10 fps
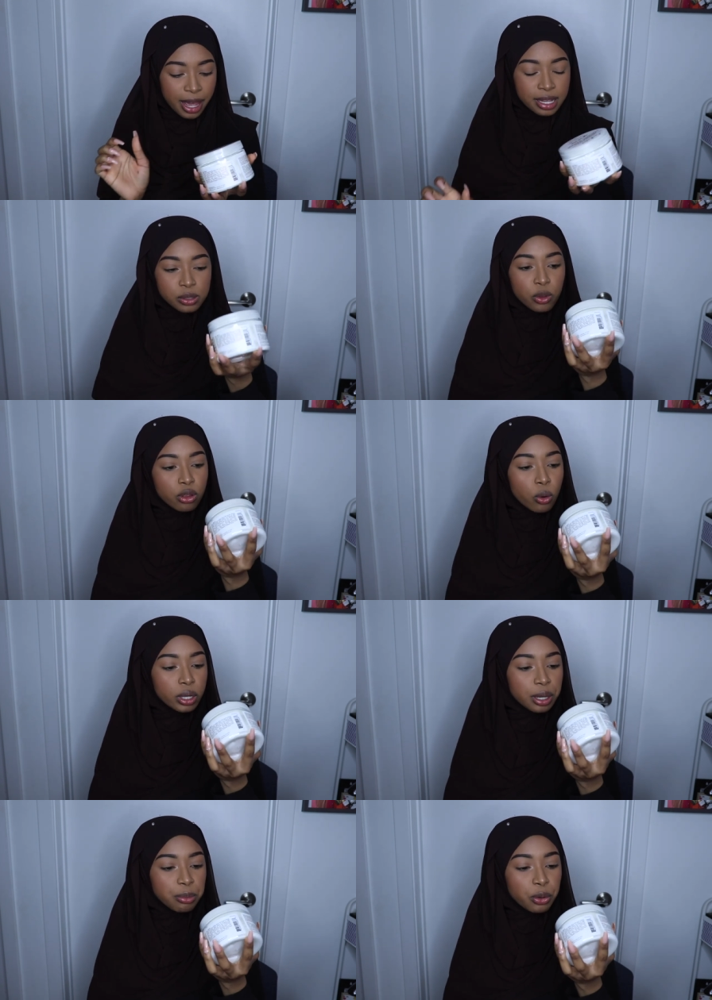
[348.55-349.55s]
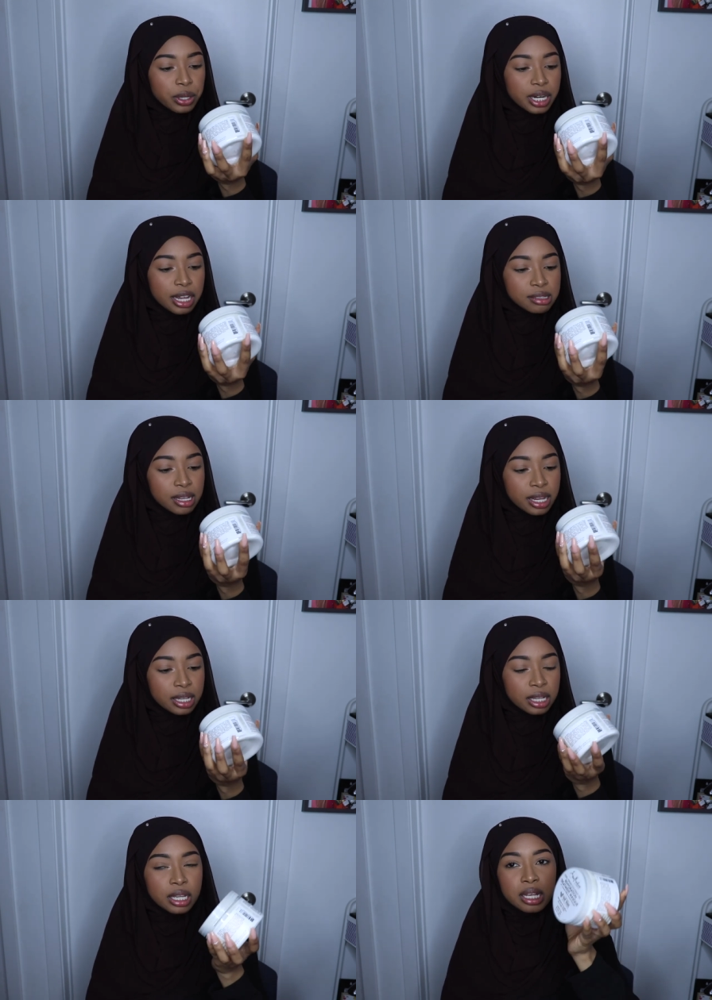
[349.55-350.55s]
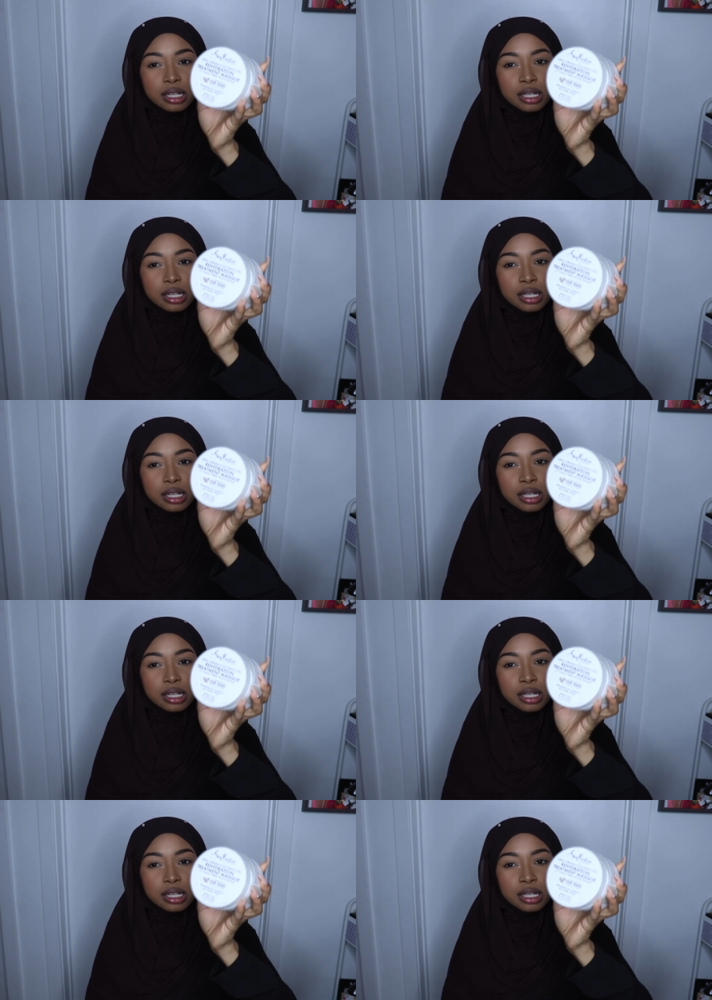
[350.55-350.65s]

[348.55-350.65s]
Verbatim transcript: mask with coconut milk and acai